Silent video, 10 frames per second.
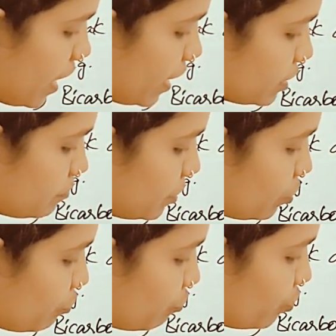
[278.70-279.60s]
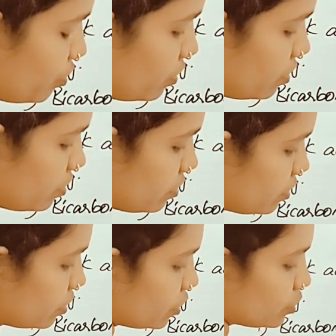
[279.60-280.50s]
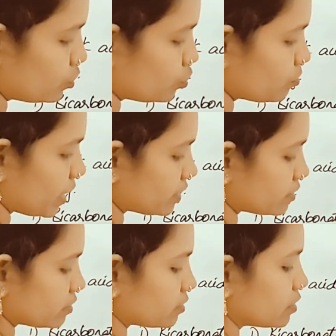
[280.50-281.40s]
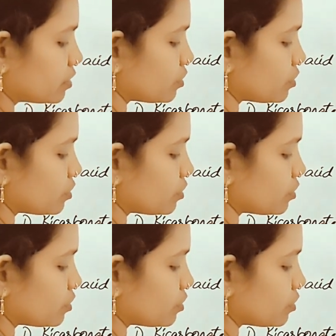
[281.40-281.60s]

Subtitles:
HPO4 2 minus.